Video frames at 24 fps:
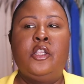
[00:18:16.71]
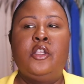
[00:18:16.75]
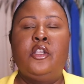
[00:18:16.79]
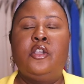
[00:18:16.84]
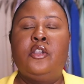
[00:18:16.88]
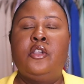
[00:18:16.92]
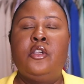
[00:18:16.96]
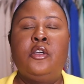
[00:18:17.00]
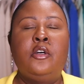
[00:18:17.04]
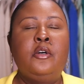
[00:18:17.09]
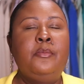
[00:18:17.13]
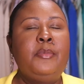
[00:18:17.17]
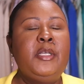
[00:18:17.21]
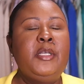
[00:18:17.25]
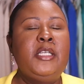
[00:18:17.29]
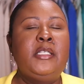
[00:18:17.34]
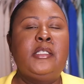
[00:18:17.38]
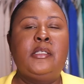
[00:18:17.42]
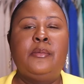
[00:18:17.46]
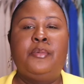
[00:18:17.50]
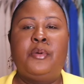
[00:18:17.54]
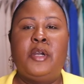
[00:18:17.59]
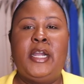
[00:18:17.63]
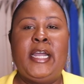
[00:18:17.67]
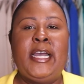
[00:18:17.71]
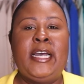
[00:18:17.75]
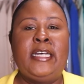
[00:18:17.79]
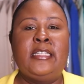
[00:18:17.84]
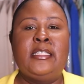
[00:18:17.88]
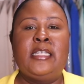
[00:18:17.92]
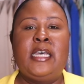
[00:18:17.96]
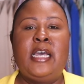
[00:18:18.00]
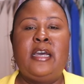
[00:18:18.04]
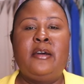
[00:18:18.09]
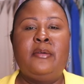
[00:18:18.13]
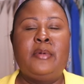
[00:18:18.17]
You'll be
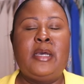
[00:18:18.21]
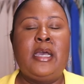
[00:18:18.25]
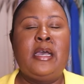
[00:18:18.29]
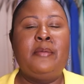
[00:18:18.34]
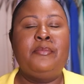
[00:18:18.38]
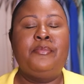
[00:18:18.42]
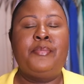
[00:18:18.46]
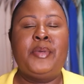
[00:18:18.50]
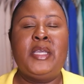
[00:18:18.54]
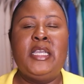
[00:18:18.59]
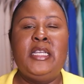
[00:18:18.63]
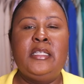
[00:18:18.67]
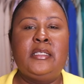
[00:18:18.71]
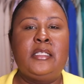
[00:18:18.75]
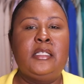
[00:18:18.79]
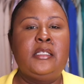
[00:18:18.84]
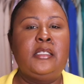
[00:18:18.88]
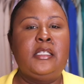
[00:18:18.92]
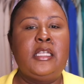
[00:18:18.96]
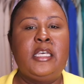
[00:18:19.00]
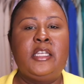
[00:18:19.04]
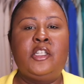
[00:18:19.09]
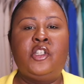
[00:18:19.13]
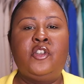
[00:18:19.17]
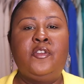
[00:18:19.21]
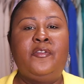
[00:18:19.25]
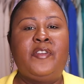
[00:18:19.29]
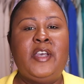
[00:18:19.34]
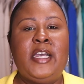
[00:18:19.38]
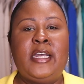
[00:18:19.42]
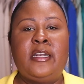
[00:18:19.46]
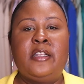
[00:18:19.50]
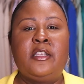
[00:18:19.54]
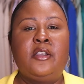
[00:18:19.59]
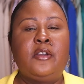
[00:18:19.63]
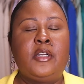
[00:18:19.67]
surprised how pieces that you
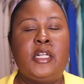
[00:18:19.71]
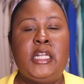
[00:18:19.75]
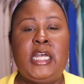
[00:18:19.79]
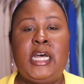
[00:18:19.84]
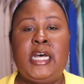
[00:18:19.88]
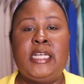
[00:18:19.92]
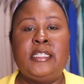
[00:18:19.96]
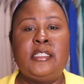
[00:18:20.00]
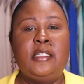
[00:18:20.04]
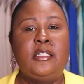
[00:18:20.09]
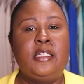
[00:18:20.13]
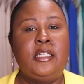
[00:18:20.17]
found in your closet